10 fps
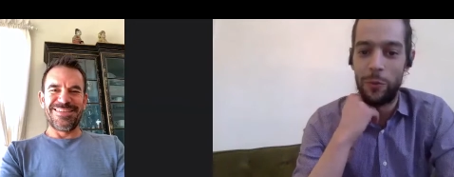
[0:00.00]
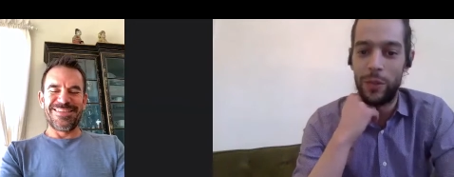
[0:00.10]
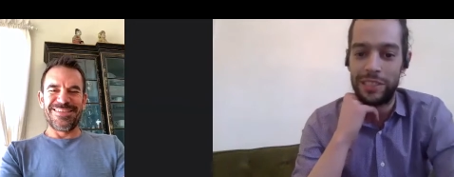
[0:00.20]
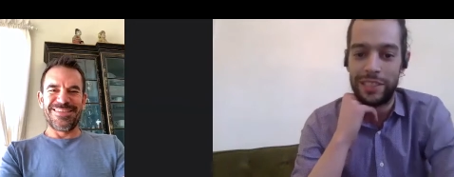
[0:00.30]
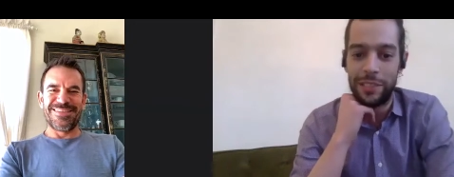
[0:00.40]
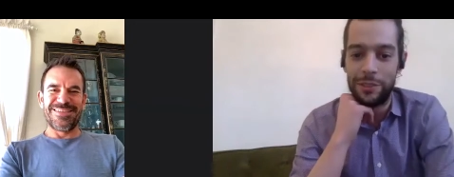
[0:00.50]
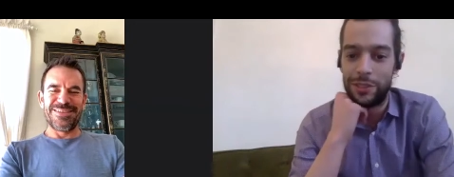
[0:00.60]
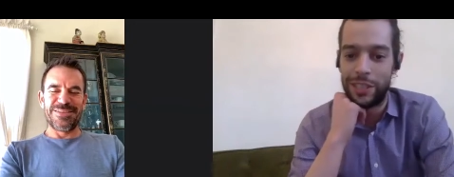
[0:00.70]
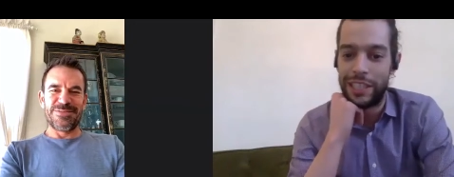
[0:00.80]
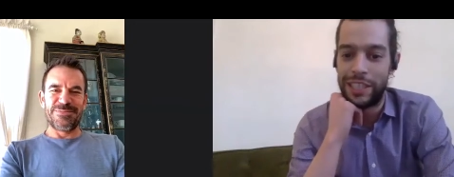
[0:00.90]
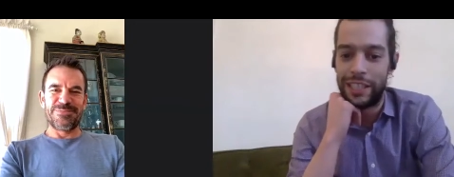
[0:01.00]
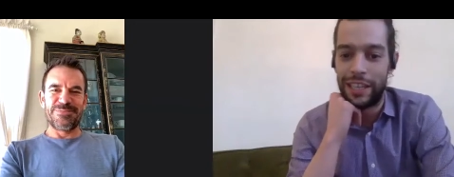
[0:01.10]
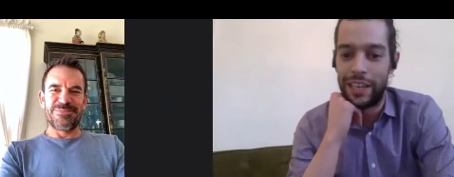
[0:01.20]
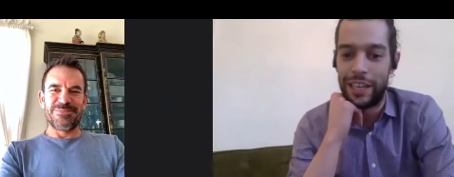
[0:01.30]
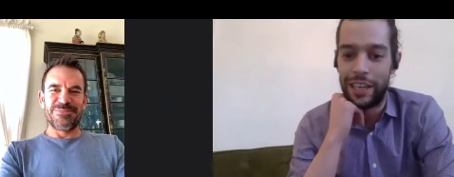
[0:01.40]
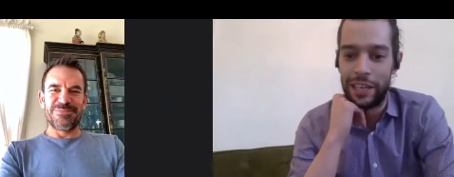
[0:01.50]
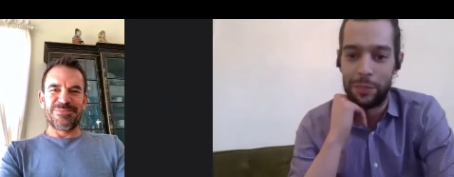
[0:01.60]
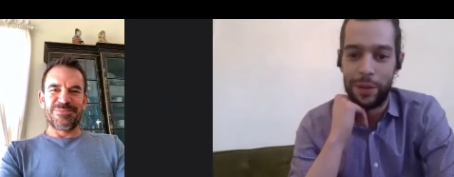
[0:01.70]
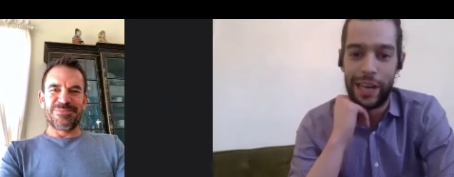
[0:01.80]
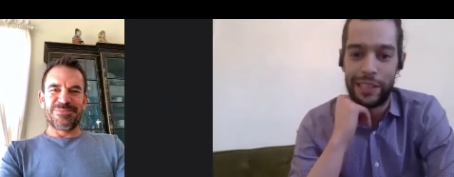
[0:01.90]
Speaker 1: what does that look like uh,
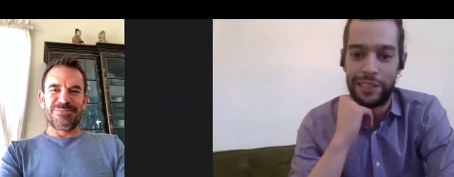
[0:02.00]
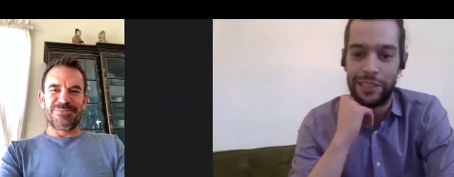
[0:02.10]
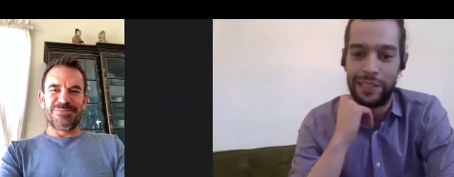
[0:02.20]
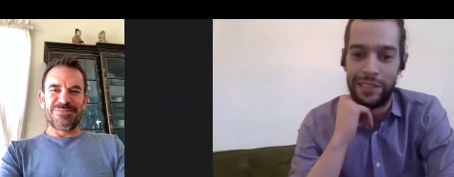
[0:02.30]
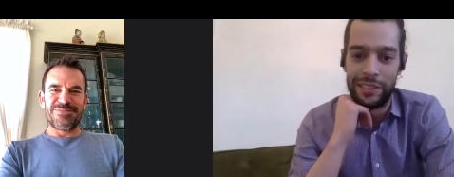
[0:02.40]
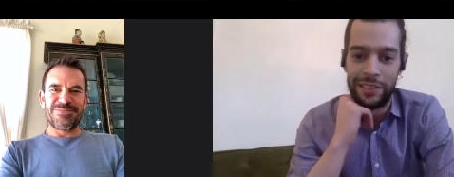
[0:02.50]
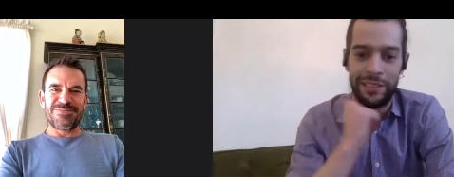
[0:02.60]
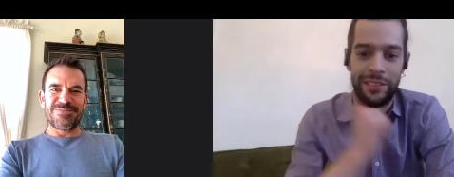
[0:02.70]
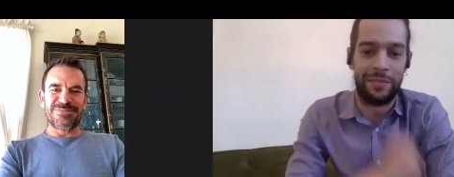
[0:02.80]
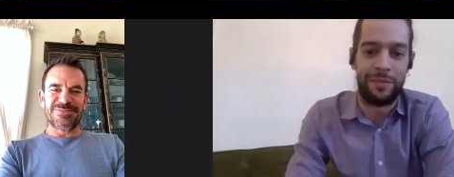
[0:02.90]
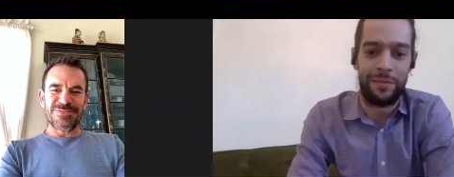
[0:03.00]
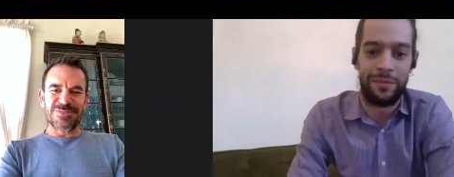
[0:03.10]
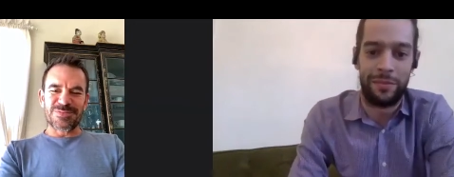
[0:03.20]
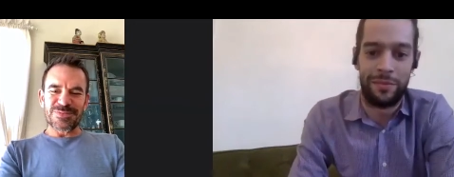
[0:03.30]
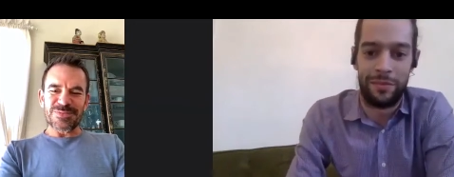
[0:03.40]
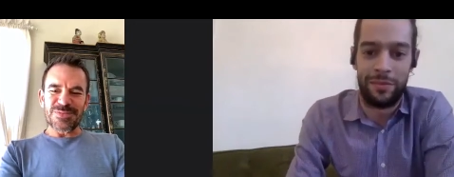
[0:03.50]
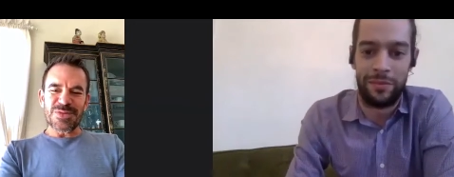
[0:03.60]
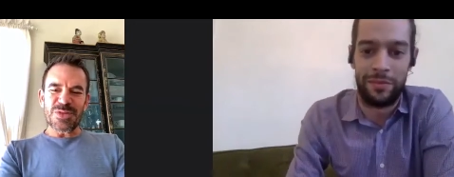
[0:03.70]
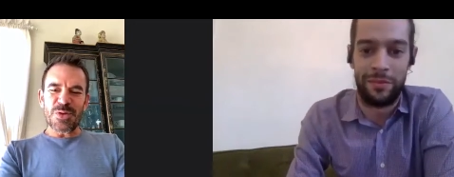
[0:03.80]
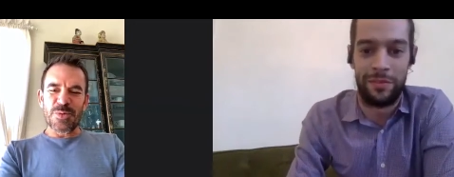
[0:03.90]
in practice?
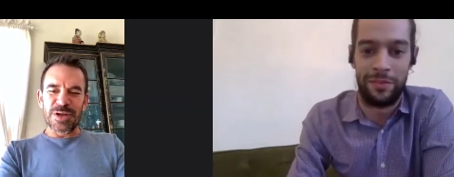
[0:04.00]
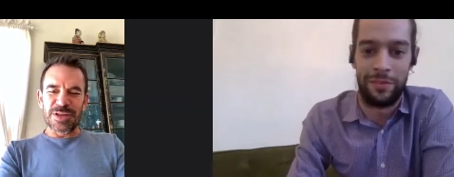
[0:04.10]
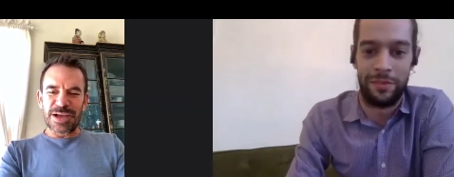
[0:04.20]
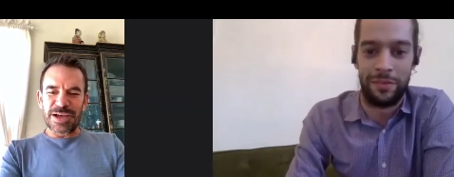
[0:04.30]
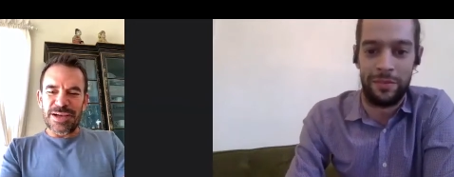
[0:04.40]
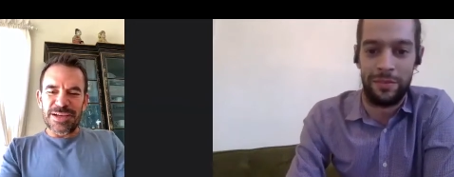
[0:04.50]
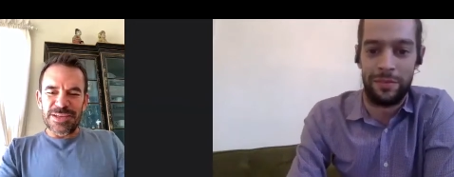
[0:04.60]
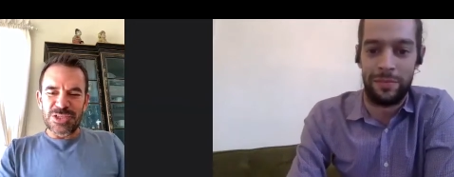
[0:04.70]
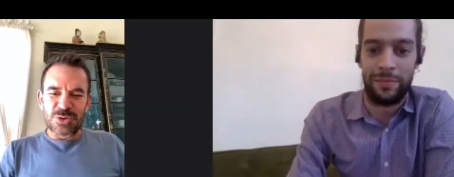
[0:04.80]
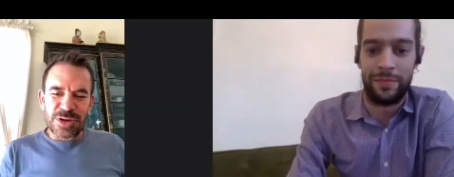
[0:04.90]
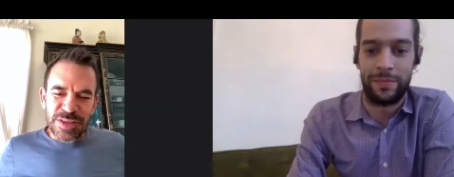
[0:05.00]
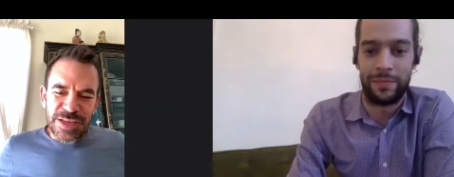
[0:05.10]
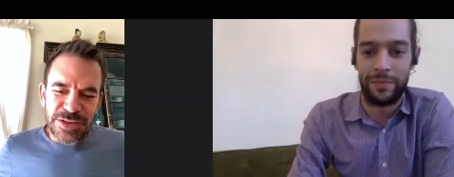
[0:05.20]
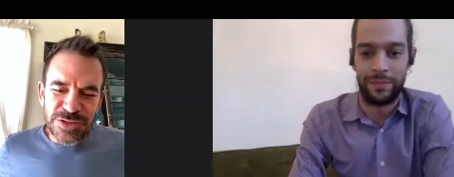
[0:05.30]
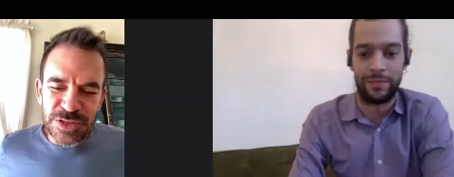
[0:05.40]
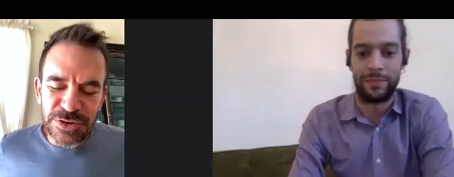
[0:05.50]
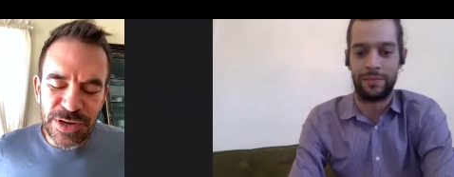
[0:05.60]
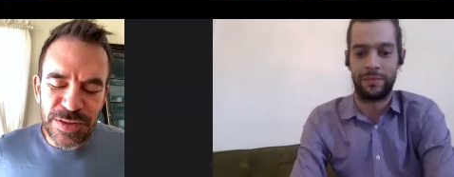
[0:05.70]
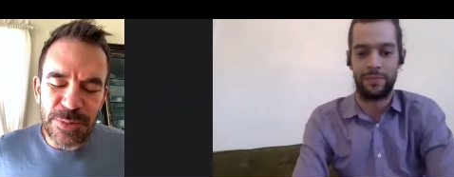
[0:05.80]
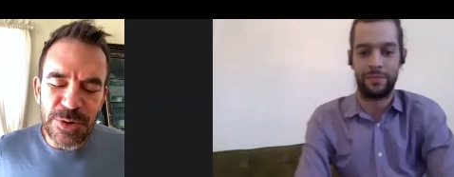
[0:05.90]
Speaker 2: Well, uh, historically, I used to drink
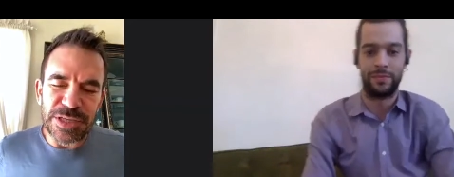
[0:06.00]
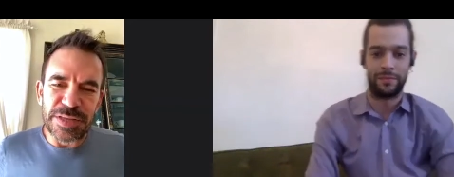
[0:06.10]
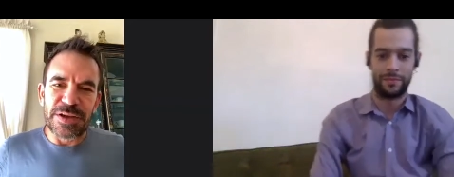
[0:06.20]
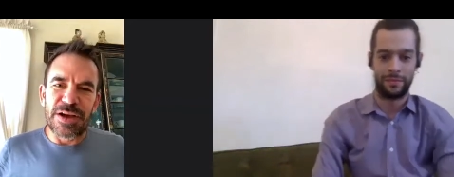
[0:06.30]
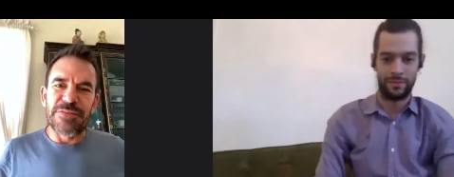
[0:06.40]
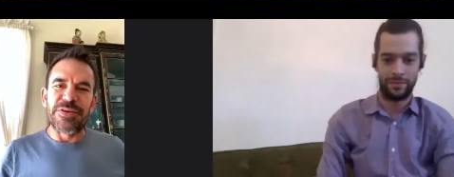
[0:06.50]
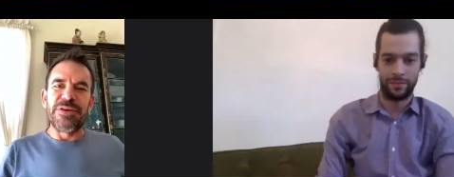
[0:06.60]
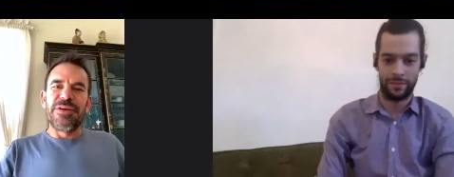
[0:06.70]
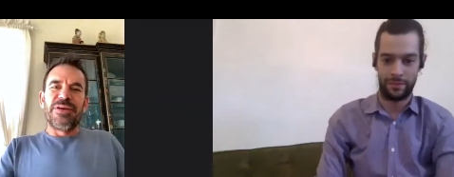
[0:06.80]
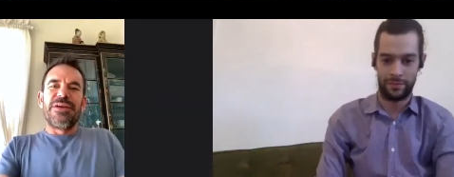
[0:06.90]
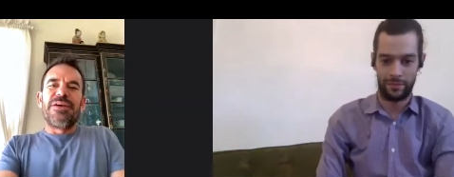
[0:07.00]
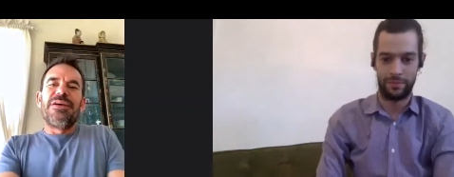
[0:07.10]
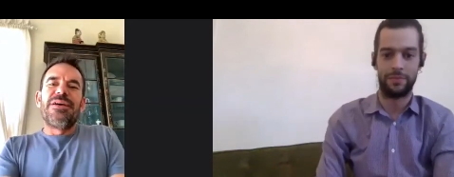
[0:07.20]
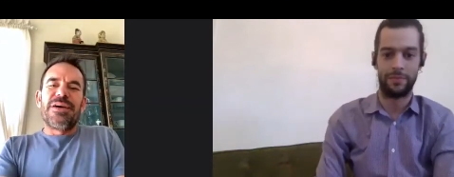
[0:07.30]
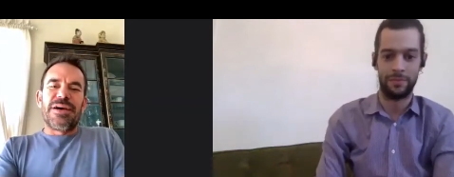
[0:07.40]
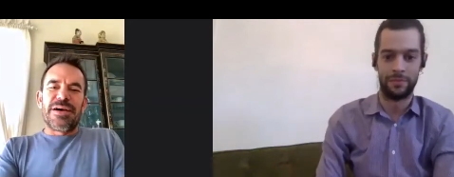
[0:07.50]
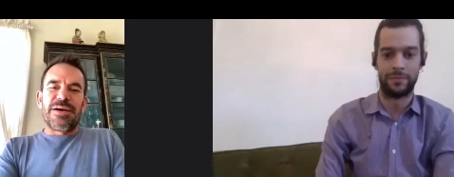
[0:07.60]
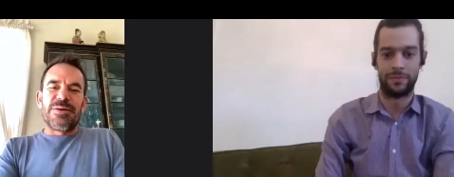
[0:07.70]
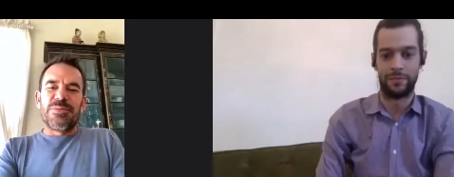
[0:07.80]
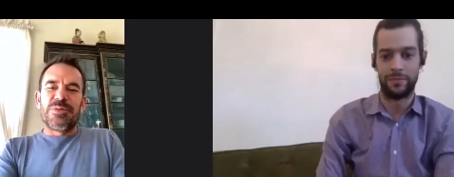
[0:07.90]
a lot more tea than coffee
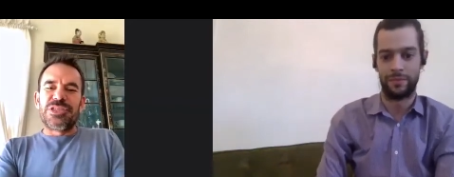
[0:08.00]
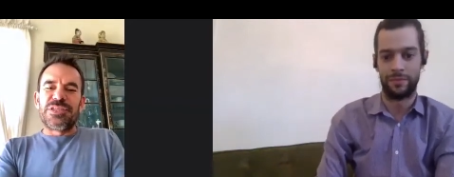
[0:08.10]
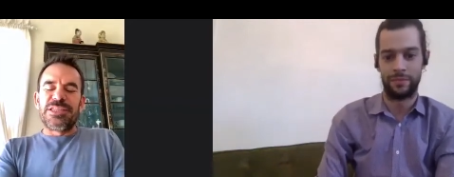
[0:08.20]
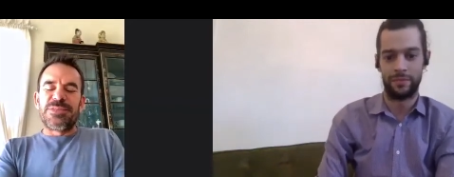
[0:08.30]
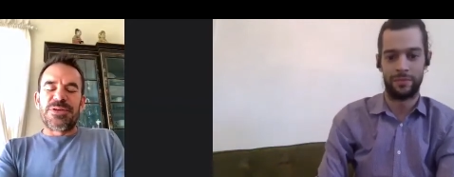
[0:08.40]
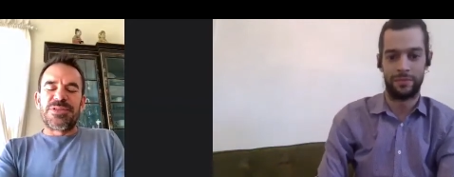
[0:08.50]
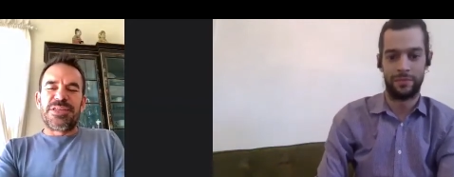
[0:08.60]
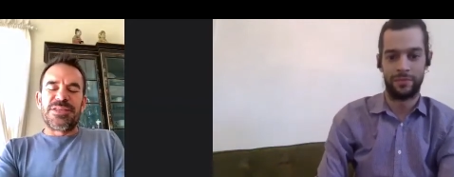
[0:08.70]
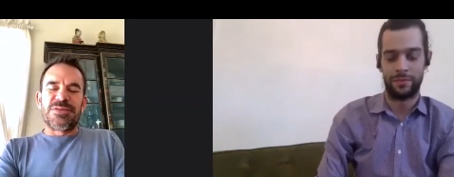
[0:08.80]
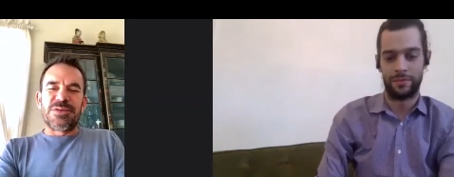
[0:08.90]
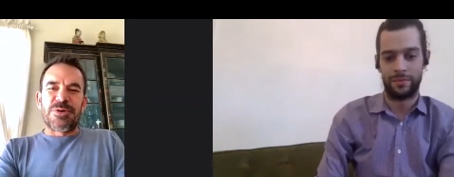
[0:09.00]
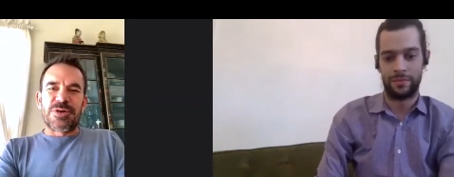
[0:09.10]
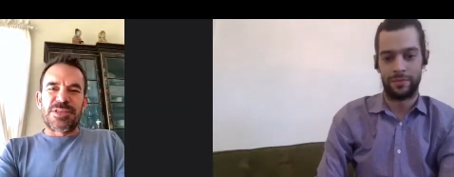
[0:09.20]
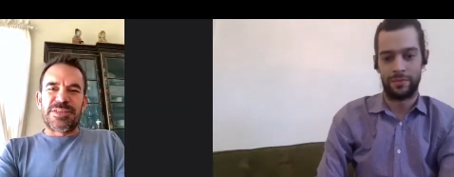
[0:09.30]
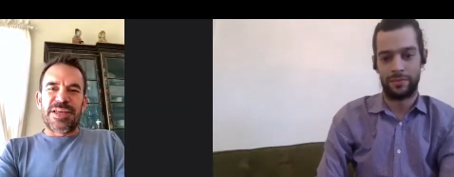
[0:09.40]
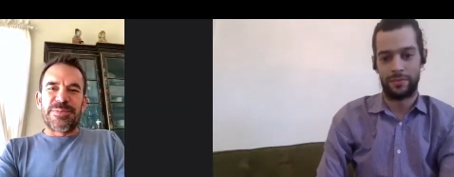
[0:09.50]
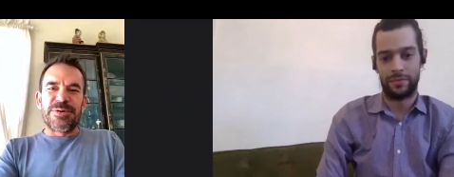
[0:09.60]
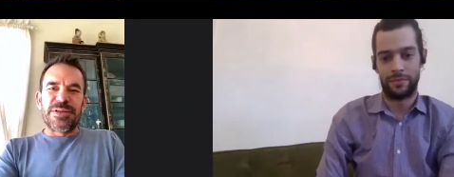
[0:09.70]
uh, which is nice because tea is a little more sustainable.